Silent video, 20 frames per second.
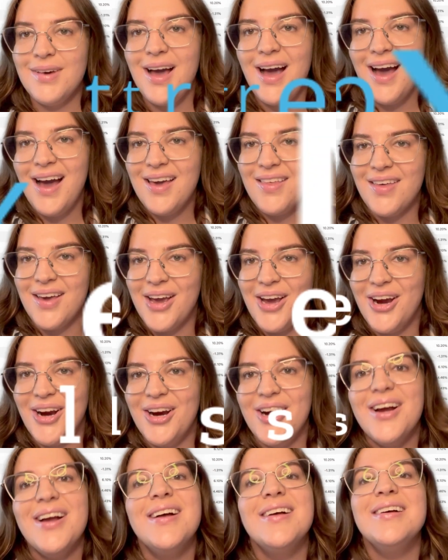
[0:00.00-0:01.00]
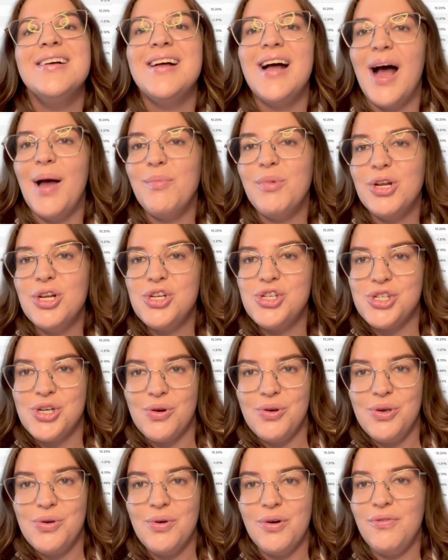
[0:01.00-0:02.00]
Hi there. I'm going to show
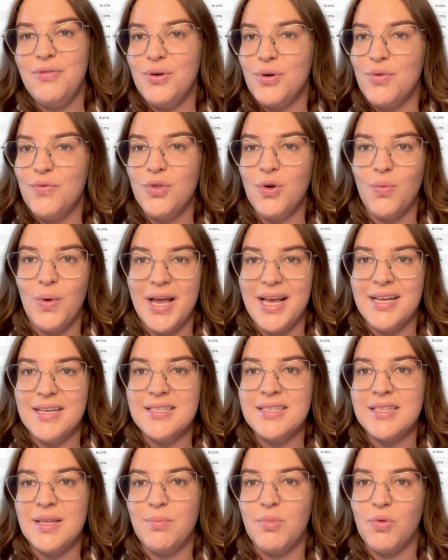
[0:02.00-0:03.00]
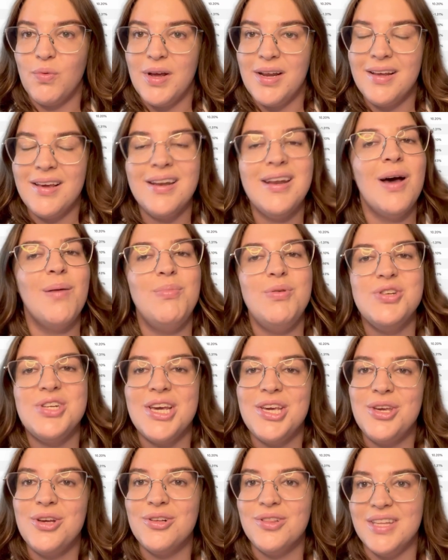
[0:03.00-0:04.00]
you a few of the ways that Marin can help you
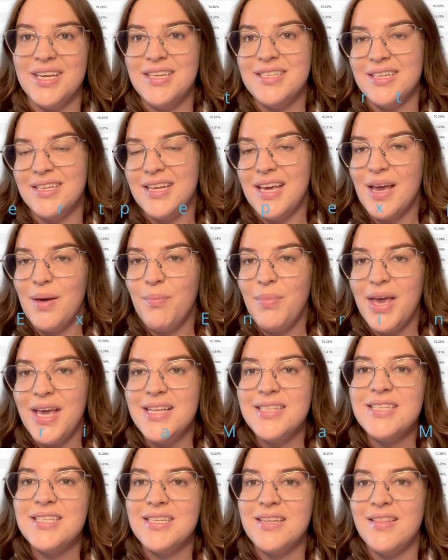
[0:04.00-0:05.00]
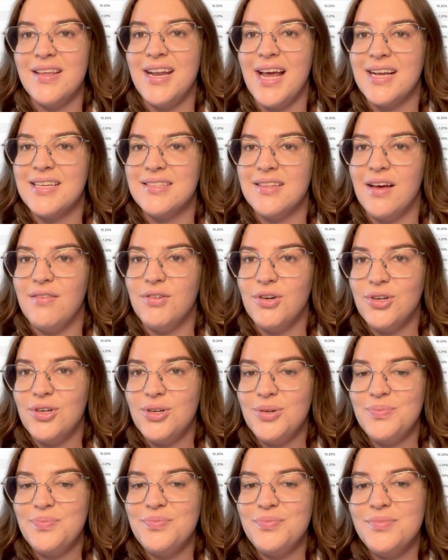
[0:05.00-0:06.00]
take your LinkedIn campaigns to the next
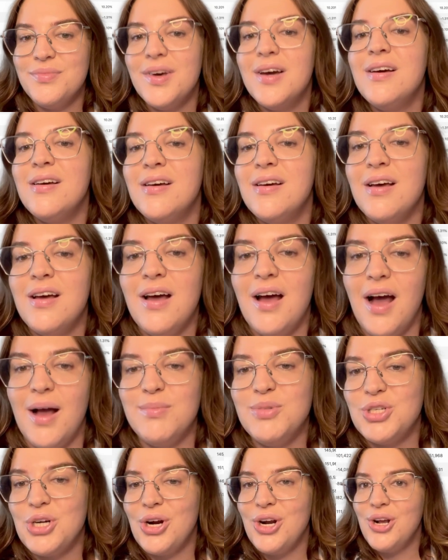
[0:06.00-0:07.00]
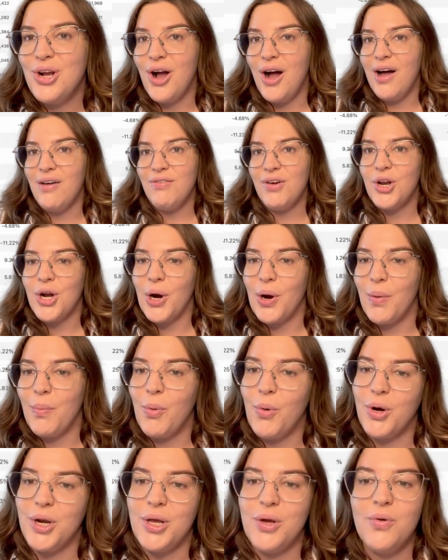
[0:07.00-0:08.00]
level. I'm starting off in our
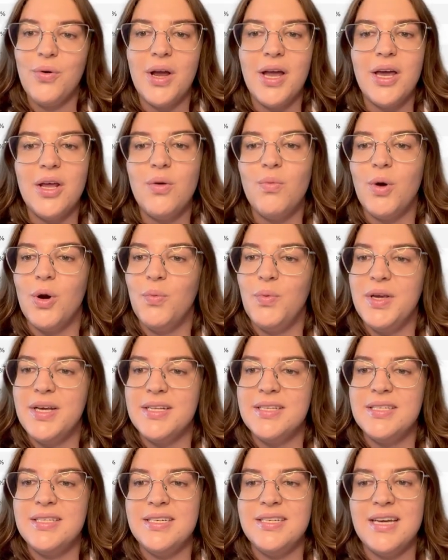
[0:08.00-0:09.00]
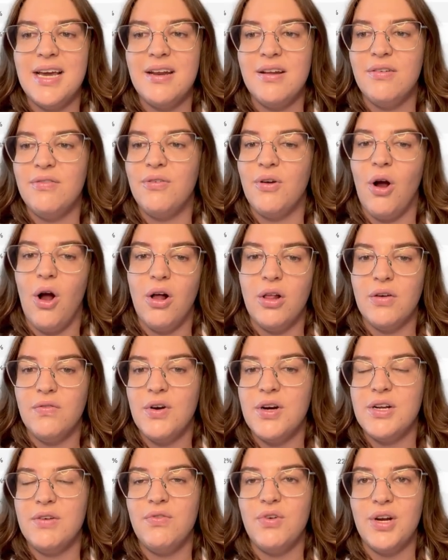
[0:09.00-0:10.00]
reporting grid where we can see data for all of
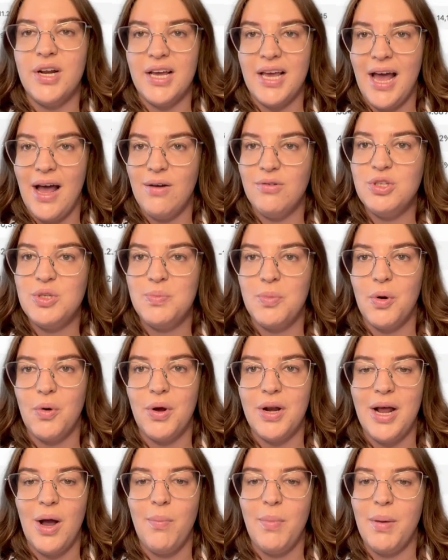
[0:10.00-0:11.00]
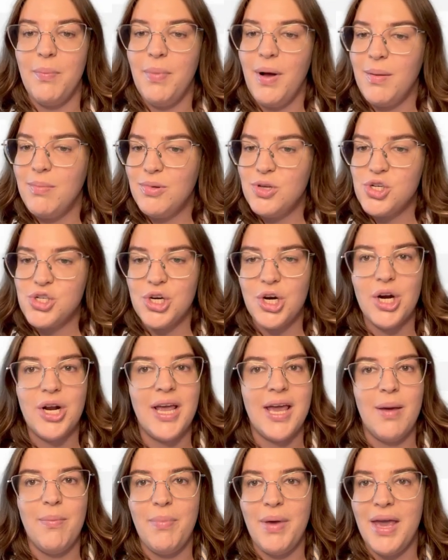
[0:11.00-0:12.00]
our different accounts broken out by publisher,
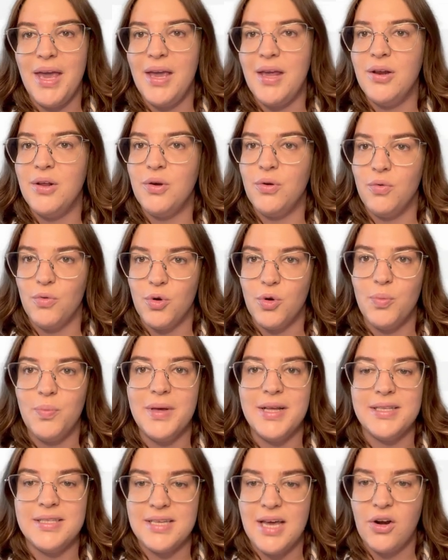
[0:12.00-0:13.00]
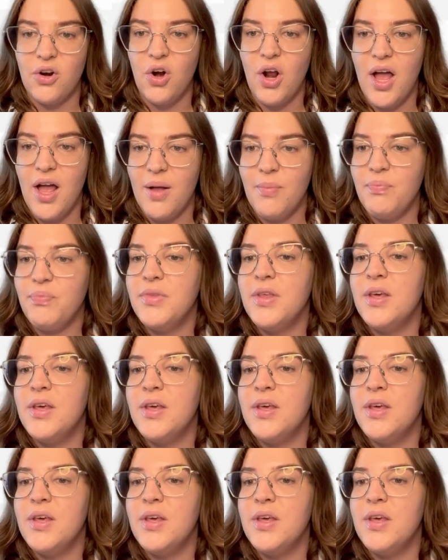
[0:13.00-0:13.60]
campaign, group, etc.